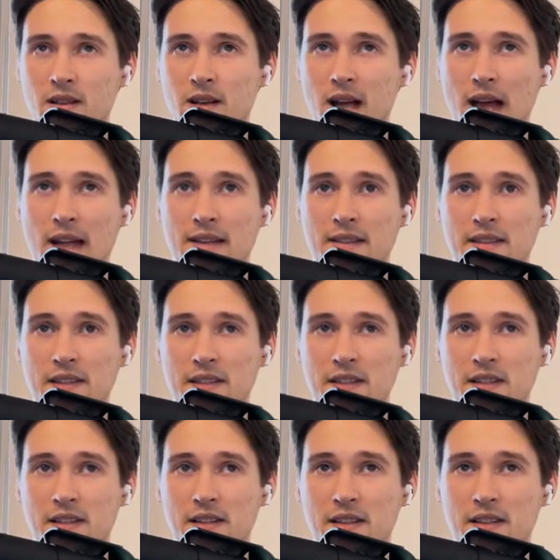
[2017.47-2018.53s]
And
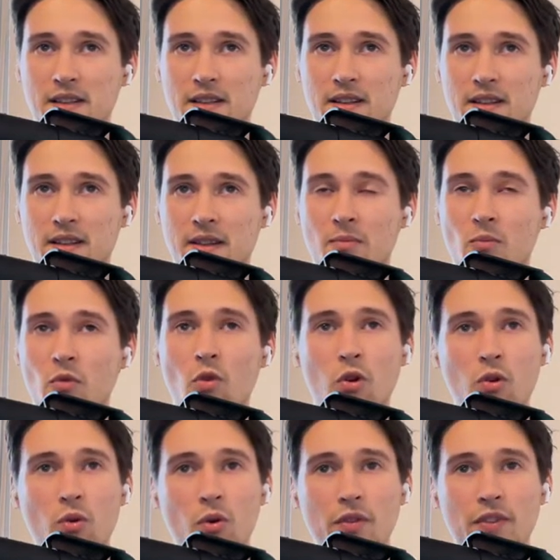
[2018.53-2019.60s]
the
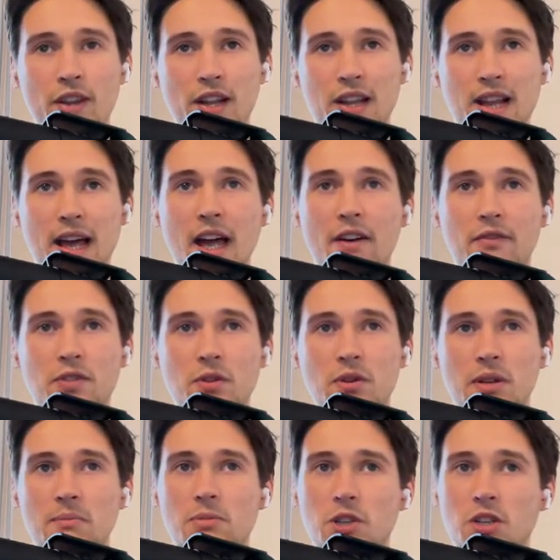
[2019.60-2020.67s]
more on the left you're
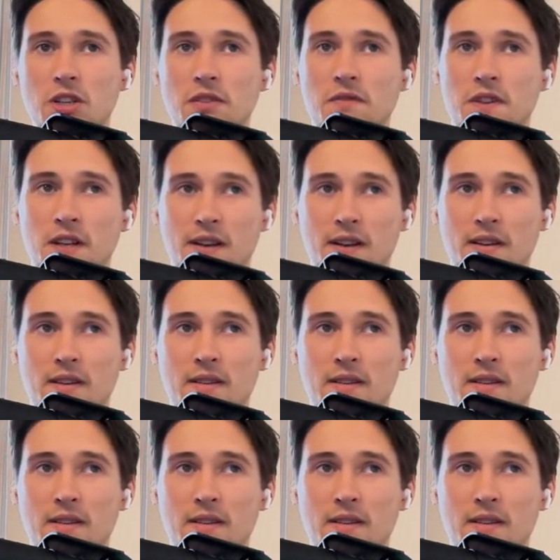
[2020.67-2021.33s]
going to be shifting.